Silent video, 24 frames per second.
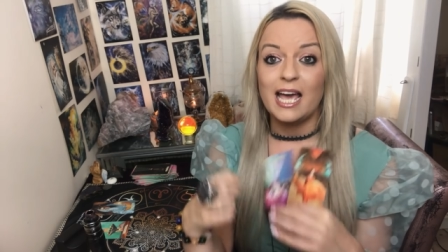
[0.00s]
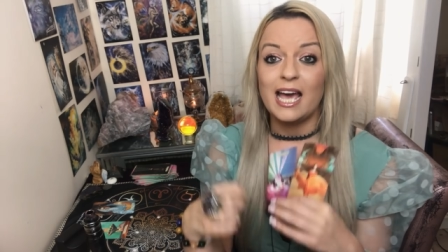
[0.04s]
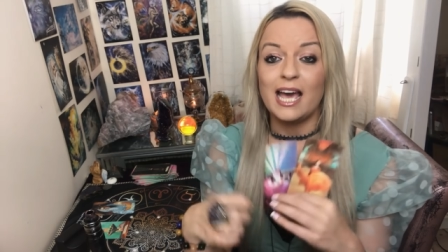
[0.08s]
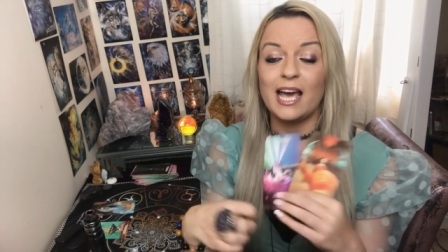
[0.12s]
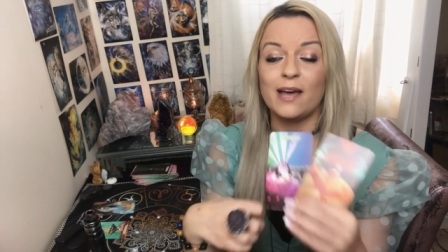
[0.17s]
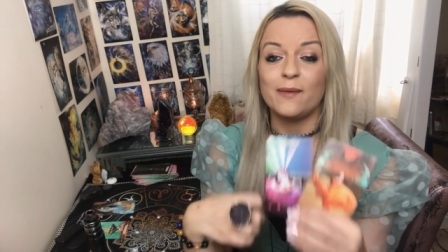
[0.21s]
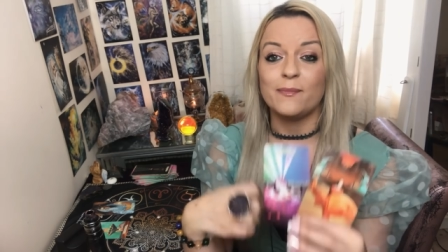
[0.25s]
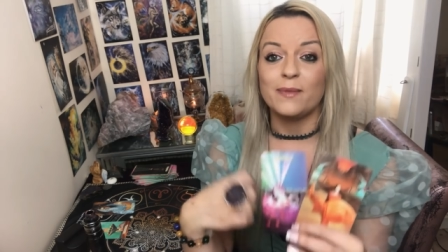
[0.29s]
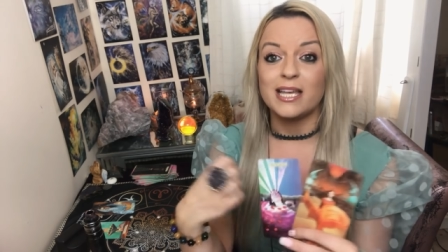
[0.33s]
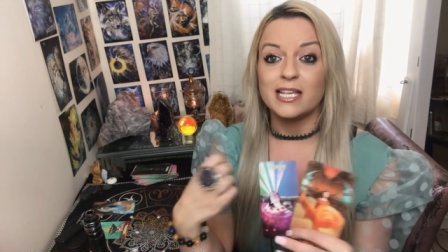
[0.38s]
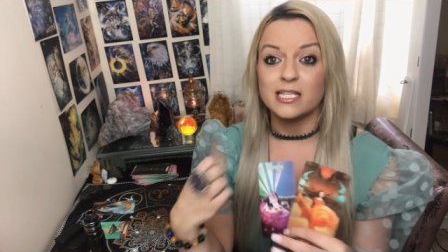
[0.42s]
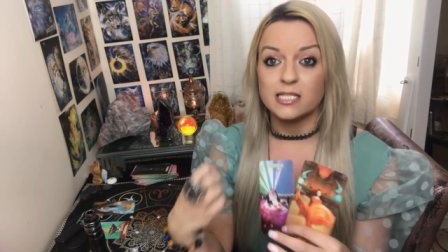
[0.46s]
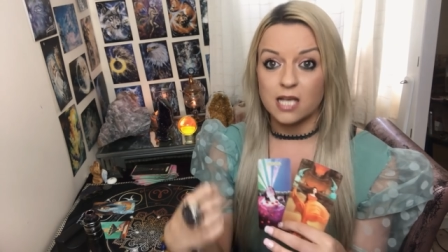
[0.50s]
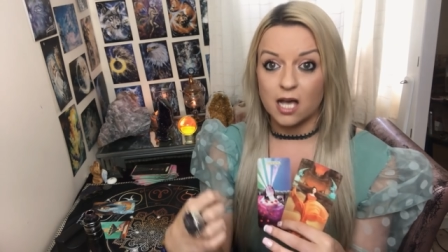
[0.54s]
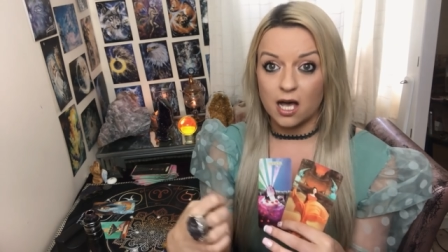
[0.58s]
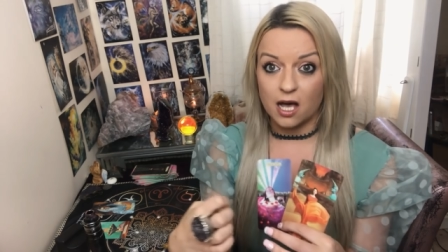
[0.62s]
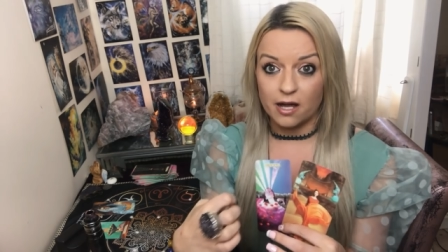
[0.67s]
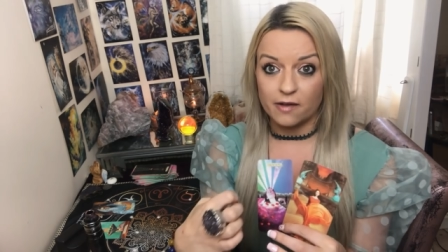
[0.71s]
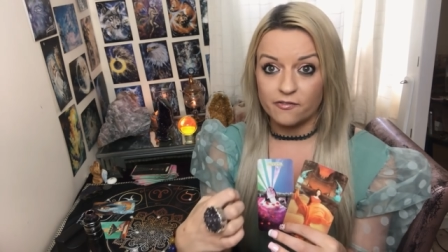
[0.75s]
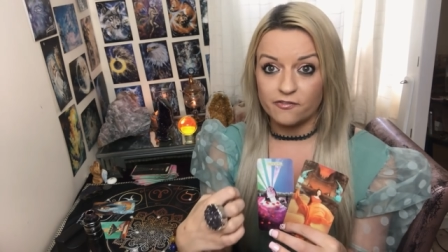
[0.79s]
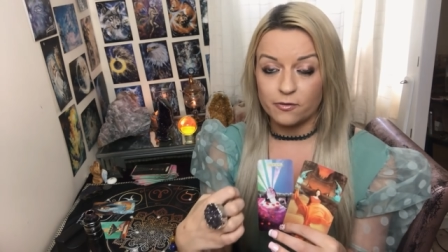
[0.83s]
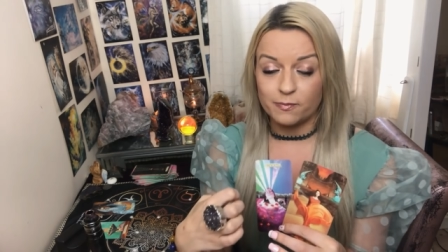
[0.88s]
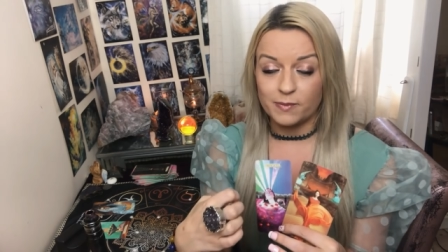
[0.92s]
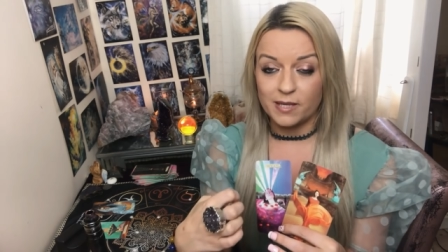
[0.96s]
um, it's
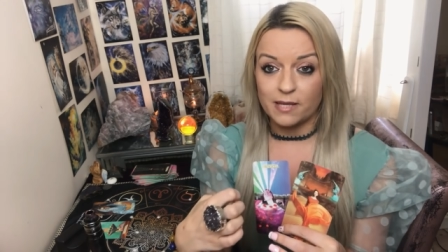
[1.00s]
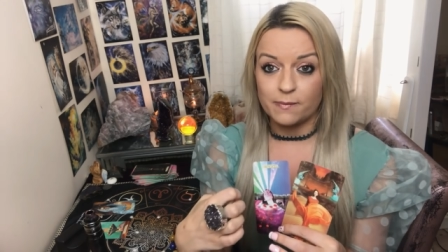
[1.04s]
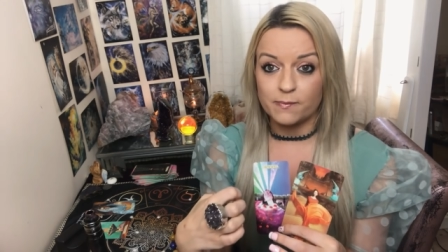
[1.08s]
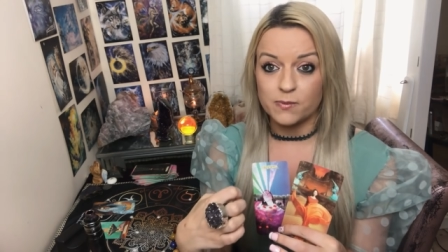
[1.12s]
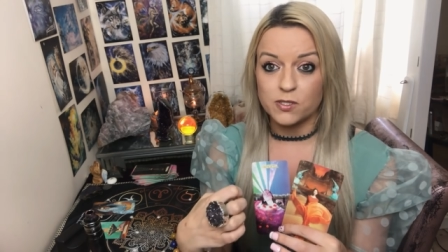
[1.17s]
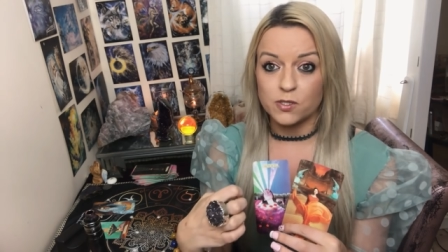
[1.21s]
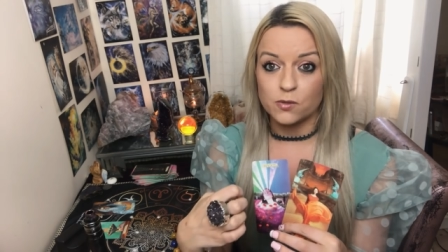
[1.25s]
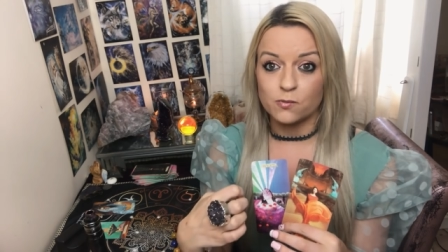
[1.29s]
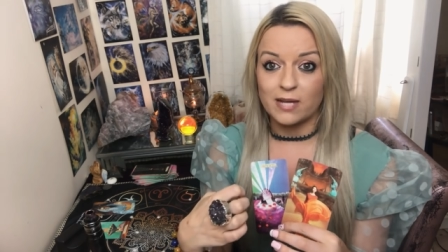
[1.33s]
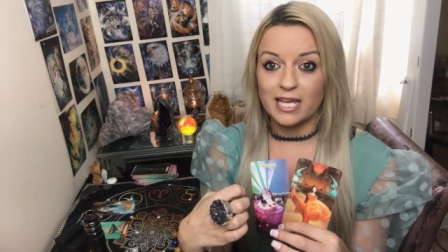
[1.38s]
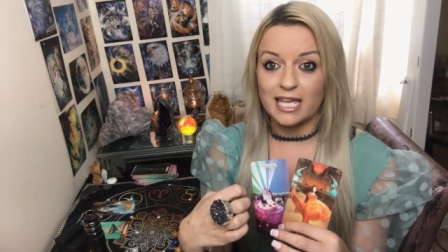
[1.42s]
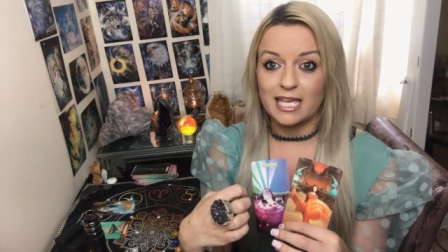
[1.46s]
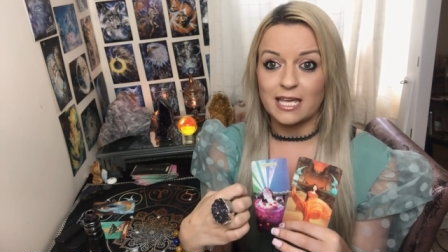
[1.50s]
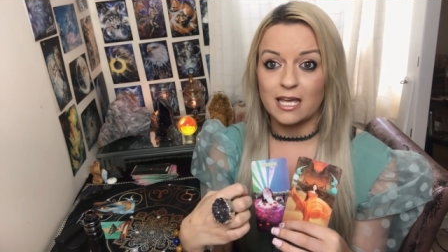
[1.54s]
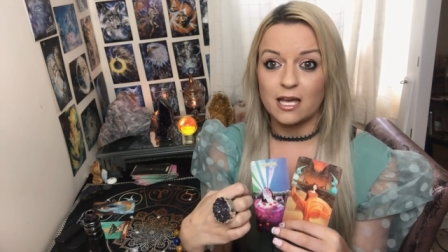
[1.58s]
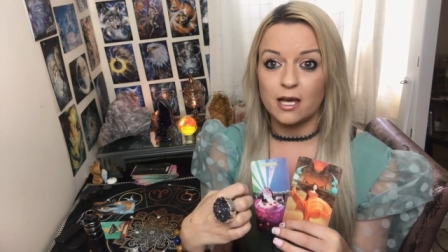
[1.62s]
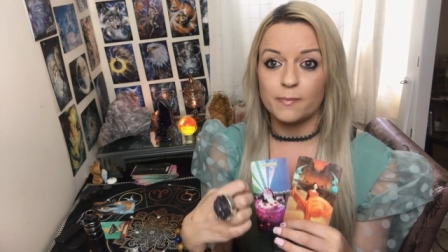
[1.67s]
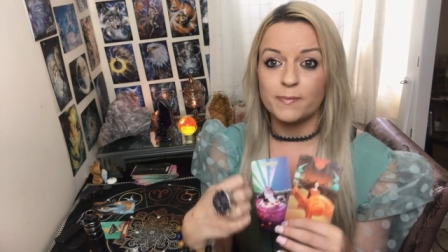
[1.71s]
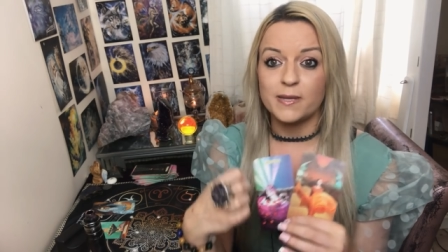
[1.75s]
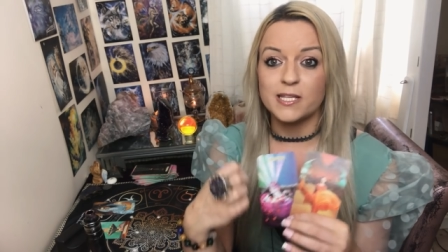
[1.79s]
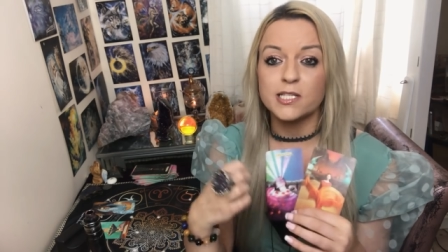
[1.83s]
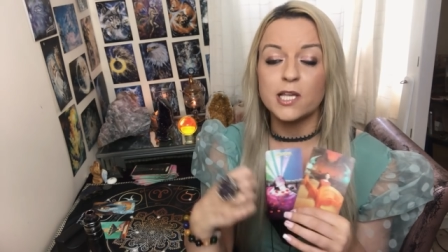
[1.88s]
hard for people to wake up.